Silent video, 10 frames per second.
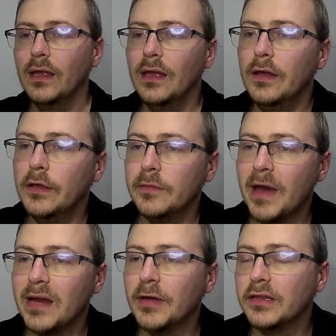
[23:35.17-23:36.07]

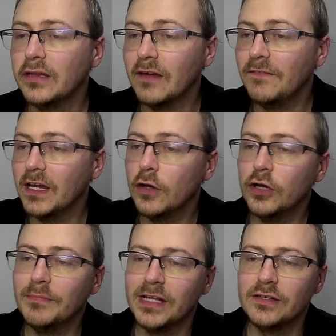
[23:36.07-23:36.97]
Spider-Boss says, I think a good
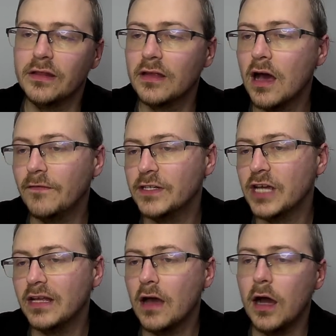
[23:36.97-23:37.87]
match to start for Jade
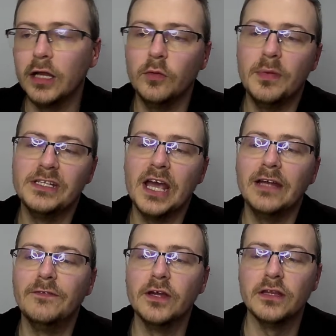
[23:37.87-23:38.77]
Cargill would be Jade
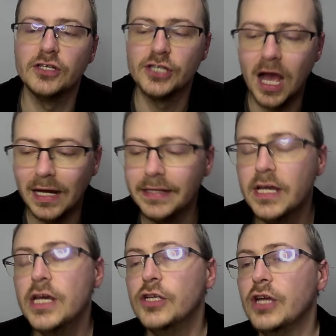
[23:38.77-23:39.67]
versus Charlotte.
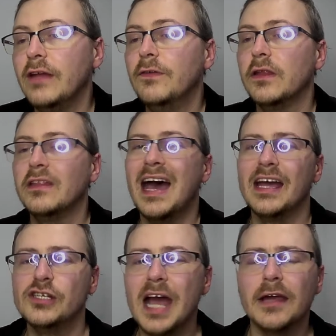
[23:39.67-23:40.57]
Jade versus Nia
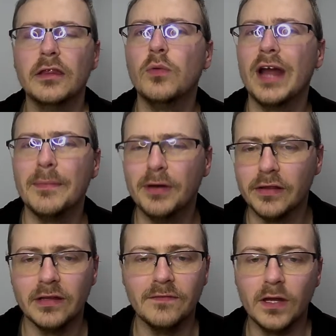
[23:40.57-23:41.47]
Jax is what I personally
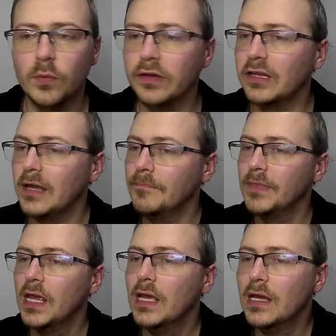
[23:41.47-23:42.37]
think we'll see.
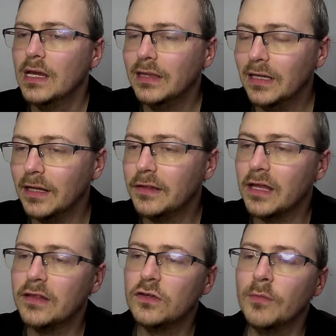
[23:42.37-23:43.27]
Dylan says,
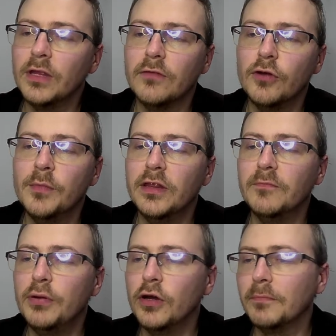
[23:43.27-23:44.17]
Tom, does the rumours of
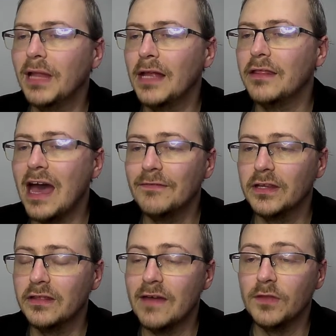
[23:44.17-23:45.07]
Punk's plans after
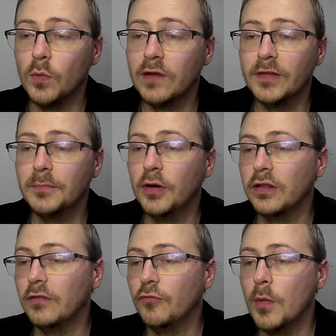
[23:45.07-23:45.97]
Seth that one of his opponents is
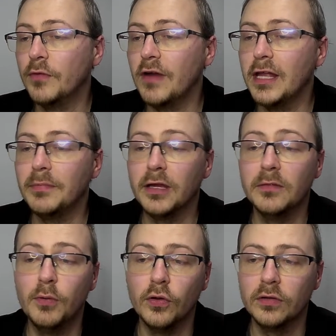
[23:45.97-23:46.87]
Roman Reigns because
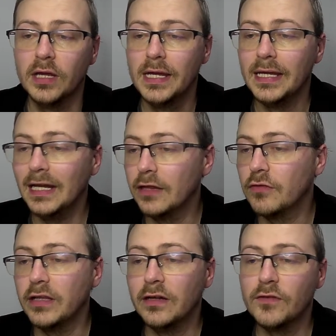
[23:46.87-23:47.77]
Sports Illustrated
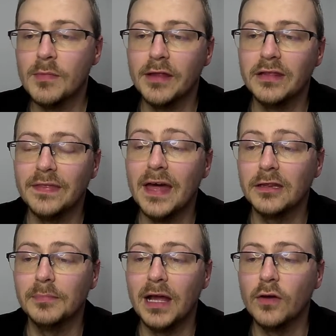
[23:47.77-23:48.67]
have come out and said that's the
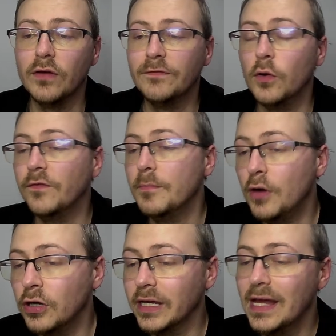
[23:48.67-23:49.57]
plan going forward for
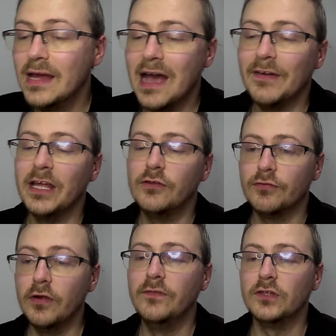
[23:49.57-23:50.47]
Punk have any
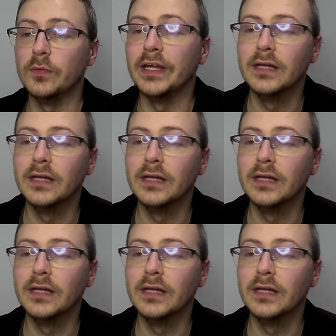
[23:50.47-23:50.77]
truth to it?